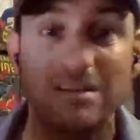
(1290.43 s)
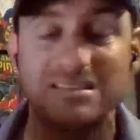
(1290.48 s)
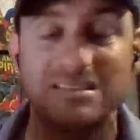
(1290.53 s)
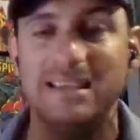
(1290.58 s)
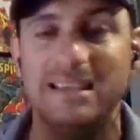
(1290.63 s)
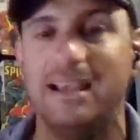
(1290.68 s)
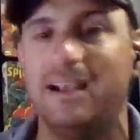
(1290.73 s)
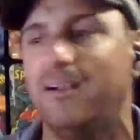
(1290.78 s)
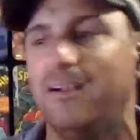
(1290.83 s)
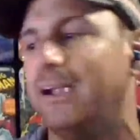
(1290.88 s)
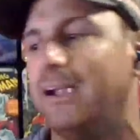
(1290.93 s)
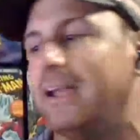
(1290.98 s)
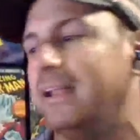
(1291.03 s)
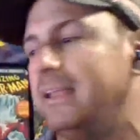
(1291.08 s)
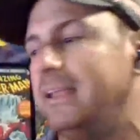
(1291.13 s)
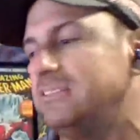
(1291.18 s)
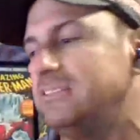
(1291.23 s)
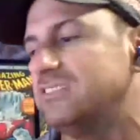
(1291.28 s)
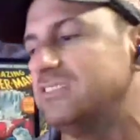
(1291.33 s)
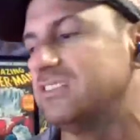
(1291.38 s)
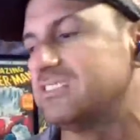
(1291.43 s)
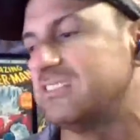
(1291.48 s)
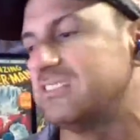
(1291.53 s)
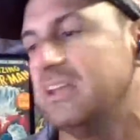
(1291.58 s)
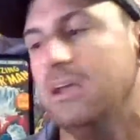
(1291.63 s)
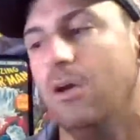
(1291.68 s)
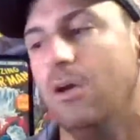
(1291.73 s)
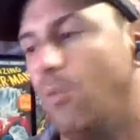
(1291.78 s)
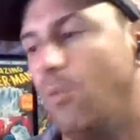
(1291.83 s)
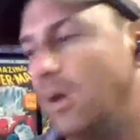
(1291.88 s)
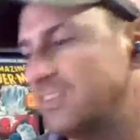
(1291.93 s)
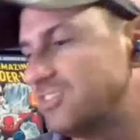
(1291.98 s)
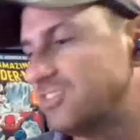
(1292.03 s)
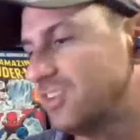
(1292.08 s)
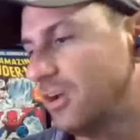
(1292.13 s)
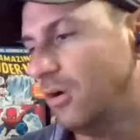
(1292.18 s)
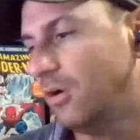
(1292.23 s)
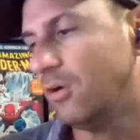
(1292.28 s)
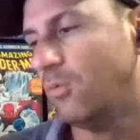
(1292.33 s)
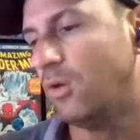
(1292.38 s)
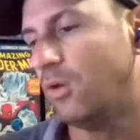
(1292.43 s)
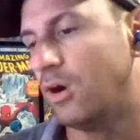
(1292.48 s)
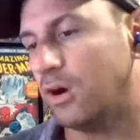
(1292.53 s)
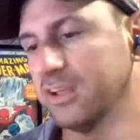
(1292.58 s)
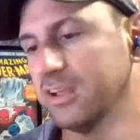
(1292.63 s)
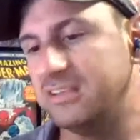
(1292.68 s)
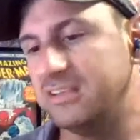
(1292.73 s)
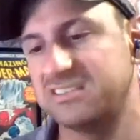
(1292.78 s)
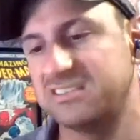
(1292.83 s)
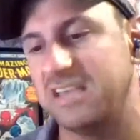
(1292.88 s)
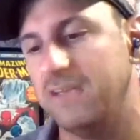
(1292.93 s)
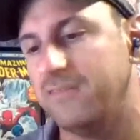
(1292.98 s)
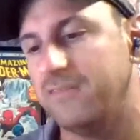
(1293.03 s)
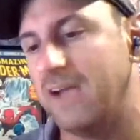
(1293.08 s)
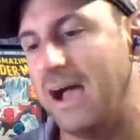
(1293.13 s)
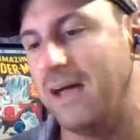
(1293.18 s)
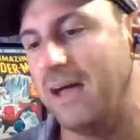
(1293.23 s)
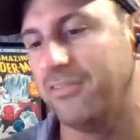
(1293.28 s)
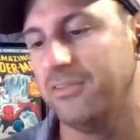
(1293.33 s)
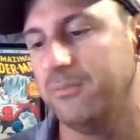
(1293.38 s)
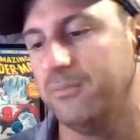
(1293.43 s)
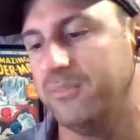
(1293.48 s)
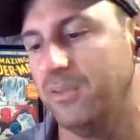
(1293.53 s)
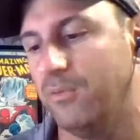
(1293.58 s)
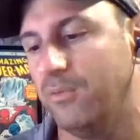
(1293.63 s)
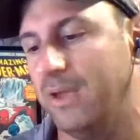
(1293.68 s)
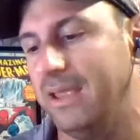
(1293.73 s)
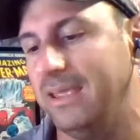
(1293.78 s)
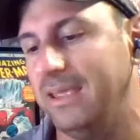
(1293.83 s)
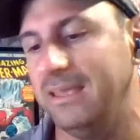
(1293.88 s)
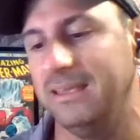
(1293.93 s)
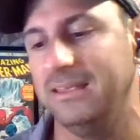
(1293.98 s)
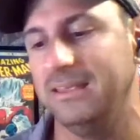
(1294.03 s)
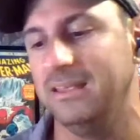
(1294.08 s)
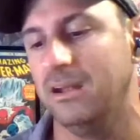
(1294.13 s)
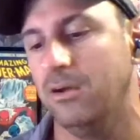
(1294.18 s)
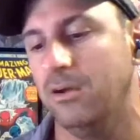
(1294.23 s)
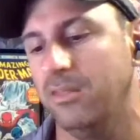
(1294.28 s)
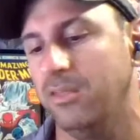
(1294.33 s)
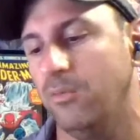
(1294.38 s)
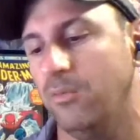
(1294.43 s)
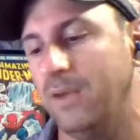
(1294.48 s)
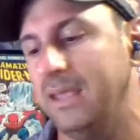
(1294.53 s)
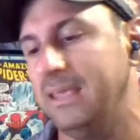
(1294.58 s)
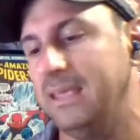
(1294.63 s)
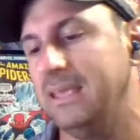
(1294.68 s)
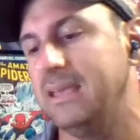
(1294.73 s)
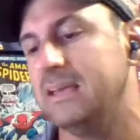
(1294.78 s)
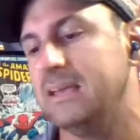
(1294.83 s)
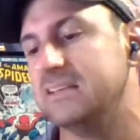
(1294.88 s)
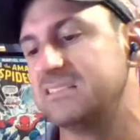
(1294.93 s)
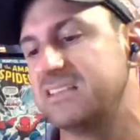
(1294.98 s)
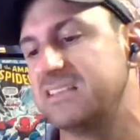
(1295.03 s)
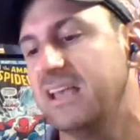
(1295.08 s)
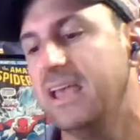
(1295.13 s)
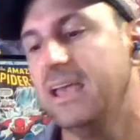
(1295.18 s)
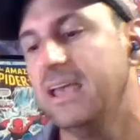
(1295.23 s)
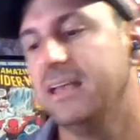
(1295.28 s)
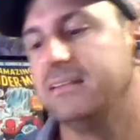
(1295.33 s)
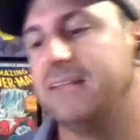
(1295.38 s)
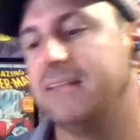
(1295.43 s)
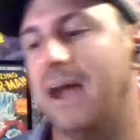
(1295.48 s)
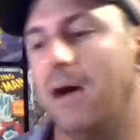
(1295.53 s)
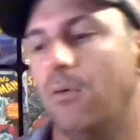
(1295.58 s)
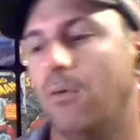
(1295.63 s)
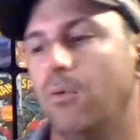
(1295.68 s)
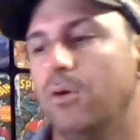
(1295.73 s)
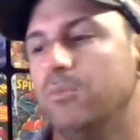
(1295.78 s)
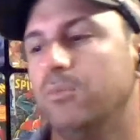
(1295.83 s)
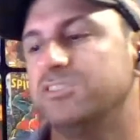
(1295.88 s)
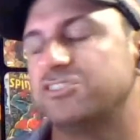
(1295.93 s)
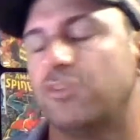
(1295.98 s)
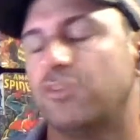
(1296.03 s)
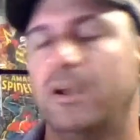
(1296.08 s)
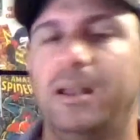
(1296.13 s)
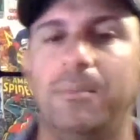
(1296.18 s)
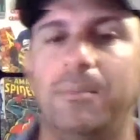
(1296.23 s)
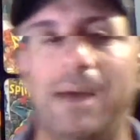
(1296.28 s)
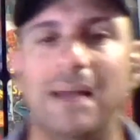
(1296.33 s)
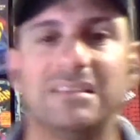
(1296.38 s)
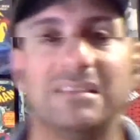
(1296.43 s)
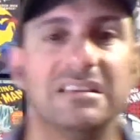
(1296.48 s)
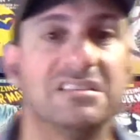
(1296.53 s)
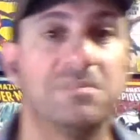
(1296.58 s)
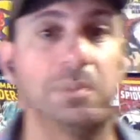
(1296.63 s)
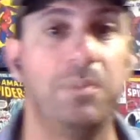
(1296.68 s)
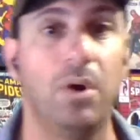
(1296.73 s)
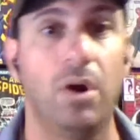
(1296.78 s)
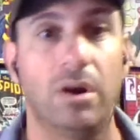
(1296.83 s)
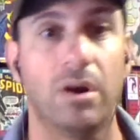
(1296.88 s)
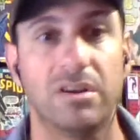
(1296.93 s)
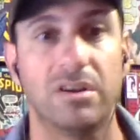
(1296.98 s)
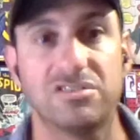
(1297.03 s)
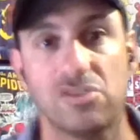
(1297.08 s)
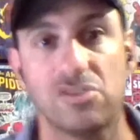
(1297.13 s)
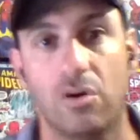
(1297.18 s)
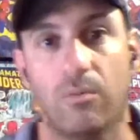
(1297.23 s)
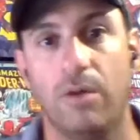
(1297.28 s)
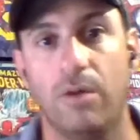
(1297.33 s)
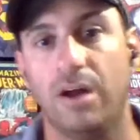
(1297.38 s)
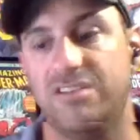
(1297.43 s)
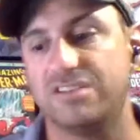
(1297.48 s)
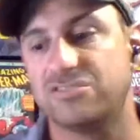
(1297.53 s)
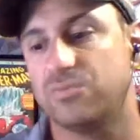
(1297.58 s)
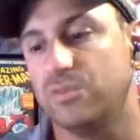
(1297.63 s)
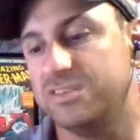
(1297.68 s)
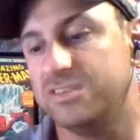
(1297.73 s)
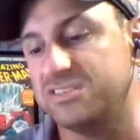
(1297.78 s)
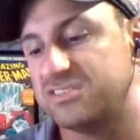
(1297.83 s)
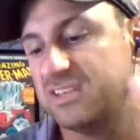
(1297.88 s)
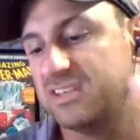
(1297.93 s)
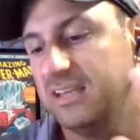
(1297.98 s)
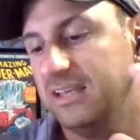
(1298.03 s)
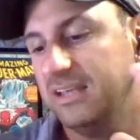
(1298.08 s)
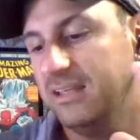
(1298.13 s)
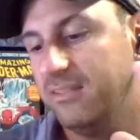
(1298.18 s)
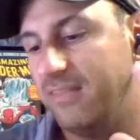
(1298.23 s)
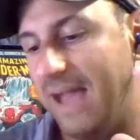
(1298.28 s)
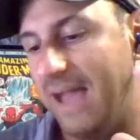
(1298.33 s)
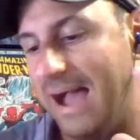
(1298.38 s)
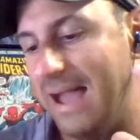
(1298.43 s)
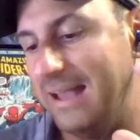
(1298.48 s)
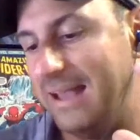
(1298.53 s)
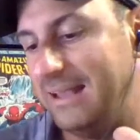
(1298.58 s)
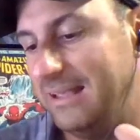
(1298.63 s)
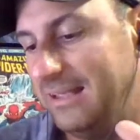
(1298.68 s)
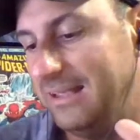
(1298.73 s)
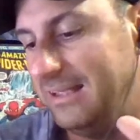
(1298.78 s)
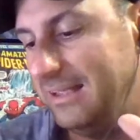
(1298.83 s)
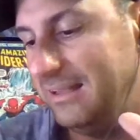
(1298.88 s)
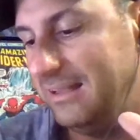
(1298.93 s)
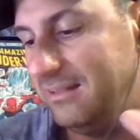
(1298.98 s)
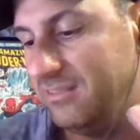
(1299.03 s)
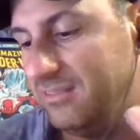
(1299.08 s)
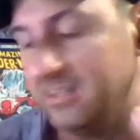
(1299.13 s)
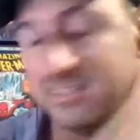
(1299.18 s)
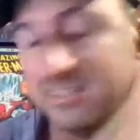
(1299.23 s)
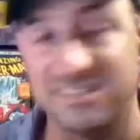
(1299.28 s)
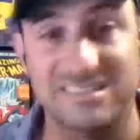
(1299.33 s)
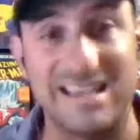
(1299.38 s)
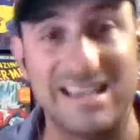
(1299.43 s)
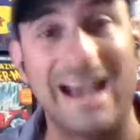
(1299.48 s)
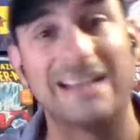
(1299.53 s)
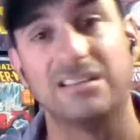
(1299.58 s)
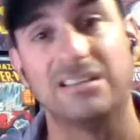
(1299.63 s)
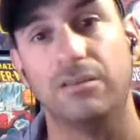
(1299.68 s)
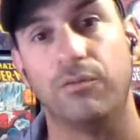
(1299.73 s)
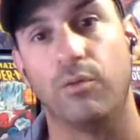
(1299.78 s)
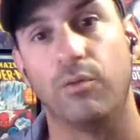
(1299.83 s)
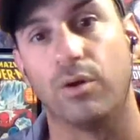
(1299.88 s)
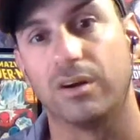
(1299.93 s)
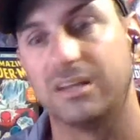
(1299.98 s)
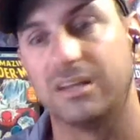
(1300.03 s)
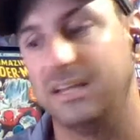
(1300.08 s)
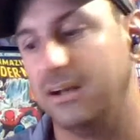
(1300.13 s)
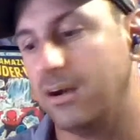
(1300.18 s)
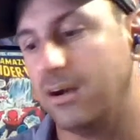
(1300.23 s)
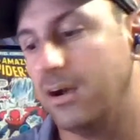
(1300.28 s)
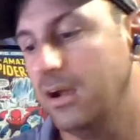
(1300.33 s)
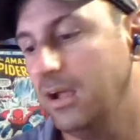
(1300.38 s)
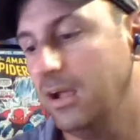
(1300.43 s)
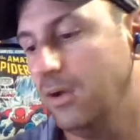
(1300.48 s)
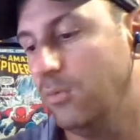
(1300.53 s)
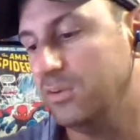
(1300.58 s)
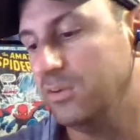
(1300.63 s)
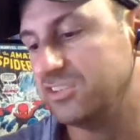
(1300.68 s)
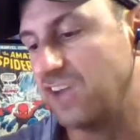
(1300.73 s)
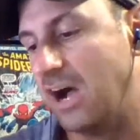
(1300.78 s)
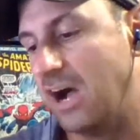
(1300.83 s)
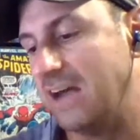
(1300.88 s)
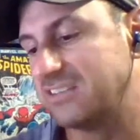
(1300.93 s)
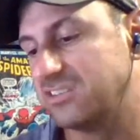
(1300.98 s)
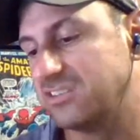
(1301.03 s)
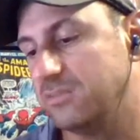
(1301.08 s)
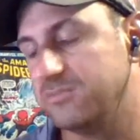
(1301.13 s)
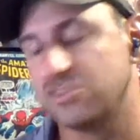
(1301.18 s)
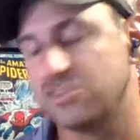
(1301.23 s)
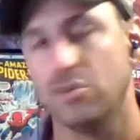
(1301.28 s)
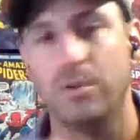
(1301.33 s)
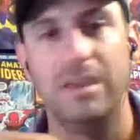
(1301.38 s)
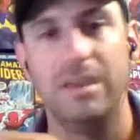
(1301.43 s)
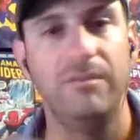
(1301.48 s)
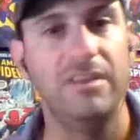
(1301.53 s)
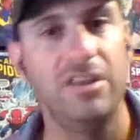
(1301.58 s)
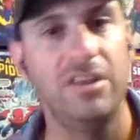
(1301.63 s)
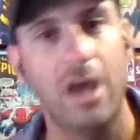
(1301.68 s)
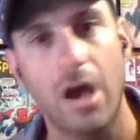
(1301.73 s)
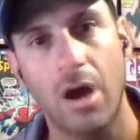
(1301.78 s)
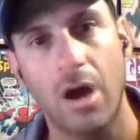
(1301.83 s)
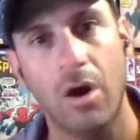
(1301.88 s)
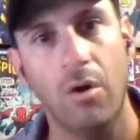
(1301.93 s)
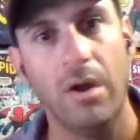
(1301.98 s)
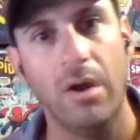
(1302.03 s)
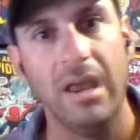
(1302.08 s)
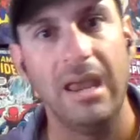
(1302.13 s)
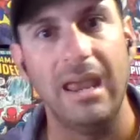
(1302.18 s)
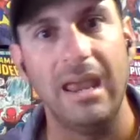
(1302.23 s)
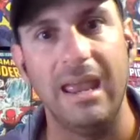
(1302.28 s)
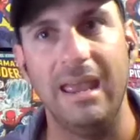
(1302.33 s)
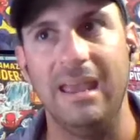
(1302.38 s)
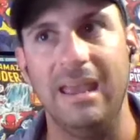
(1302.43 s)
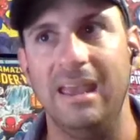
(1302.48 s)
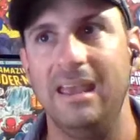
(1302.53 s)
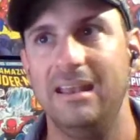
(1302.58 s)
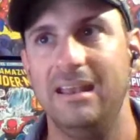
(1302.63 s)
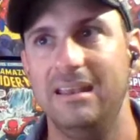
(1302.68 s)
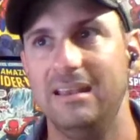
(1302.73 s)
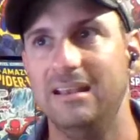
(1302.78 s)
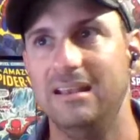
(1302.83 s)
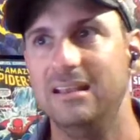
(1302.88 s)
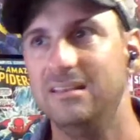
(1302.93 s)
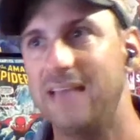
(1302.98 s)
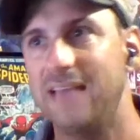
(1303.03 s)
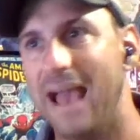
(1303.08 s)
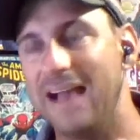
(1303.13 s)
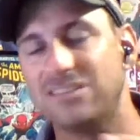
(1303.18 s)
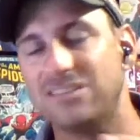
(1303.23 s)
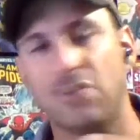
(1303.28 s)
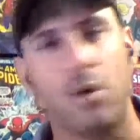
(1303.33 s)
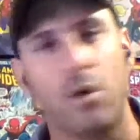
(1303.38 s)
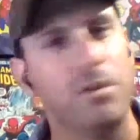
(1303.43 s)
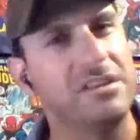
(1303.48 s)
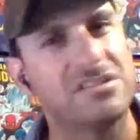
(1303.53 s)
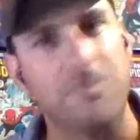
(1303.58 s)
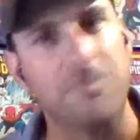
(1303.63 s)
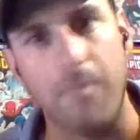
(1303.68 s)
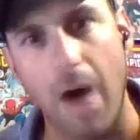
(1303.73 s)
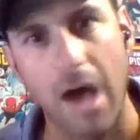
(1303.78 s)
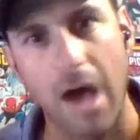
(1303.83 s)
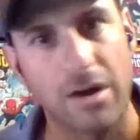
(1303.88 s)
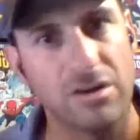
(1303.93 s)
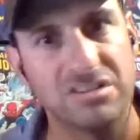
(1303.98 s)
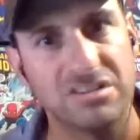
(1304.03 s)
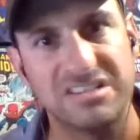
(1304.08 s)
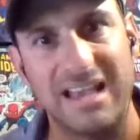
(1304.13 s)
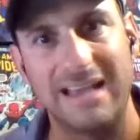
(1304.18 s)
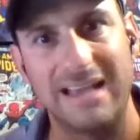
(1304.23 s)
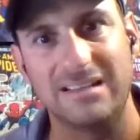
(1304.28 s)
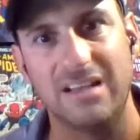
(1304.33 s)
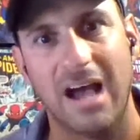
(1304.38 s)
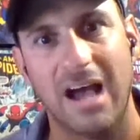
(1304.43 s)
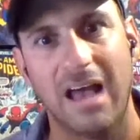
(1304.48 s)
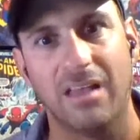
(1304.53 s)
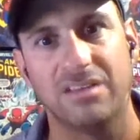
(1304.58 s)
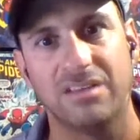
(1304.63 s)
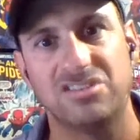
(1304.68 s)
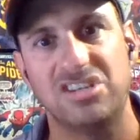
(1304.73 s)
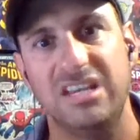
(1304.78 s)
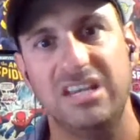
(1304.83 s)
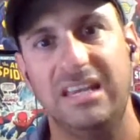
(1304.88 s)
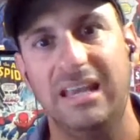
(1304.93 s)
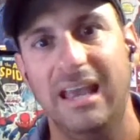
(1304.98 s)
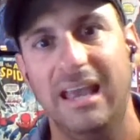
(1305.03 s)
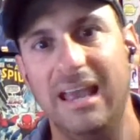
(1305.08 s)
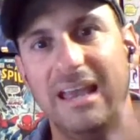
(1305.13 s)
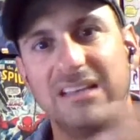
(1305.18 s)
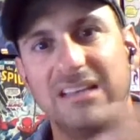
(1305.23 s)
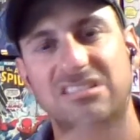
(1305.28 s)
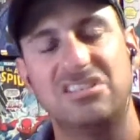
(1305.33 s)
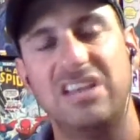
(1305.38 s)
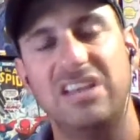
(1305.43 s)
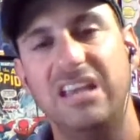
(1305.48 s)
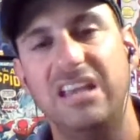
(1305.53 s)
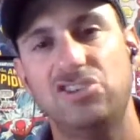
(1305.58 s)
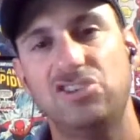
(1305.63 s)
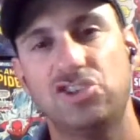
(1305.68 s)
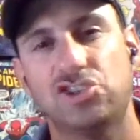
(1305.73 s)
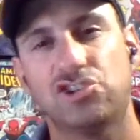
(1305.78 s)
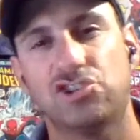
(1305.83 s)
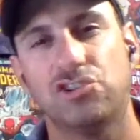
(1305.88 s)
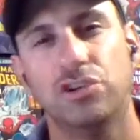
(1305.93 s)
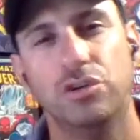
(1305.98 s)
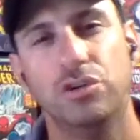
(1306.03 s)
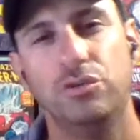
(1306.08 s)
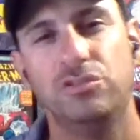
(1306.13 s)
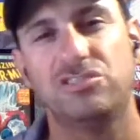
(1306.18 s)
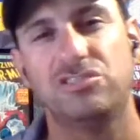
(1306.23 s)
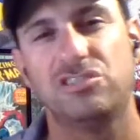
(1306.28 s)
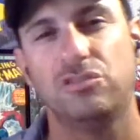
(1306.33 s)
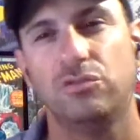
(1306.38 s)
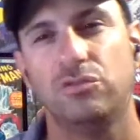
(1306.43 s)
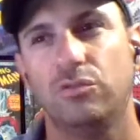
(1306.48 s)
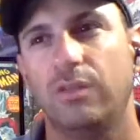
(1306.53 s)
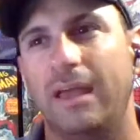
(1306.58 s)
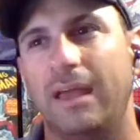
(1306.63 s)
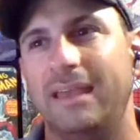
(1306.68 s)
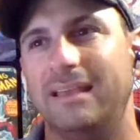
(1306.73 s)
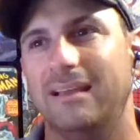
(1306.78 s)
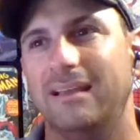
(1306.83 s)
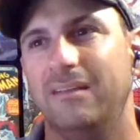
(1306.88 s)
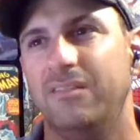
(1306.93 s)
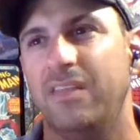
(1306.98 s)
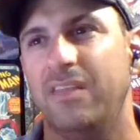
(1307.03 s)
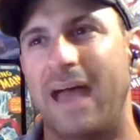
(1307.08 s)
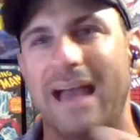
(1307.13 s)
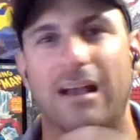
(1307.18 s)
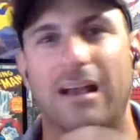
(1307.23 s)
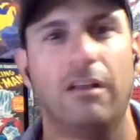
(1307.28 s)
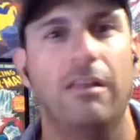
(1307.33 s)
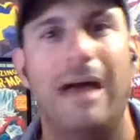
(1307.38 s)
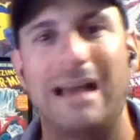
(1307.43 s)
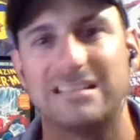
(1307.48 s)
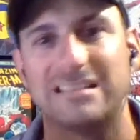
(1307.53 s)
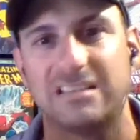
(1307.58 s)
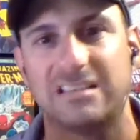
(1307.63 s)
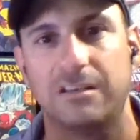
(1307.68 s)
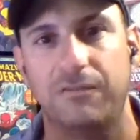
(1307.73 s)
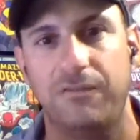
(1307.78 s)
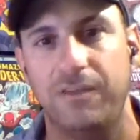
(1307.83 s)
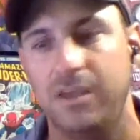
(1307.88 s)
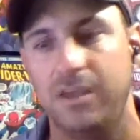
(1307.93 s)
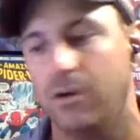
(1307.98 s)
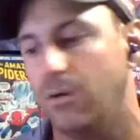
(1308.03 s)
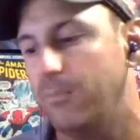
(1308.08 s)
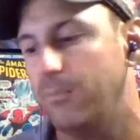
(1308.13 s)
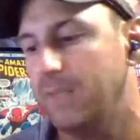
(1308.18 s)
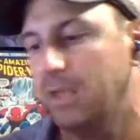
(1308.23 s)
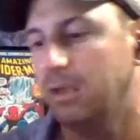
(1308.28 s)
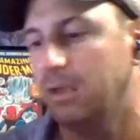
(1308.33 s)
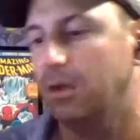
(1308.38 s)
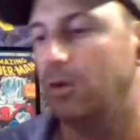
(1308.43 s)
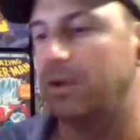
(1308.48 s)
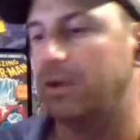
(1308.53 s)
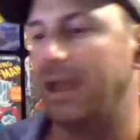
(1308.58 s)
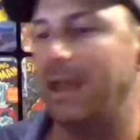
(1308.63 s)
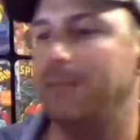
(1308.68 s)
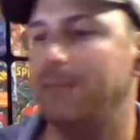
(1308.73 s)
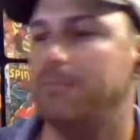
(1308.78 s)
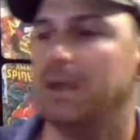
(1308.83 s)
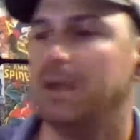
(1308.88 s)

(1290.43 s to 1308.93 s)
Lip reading: to hear it. He just wants to go to work and save Gotham the way, you know, the way he is. Now, what was great about this book so much was that the detective work here was awesome. So even though it has all this modern technology, it stays true to like that classic feel. Okay.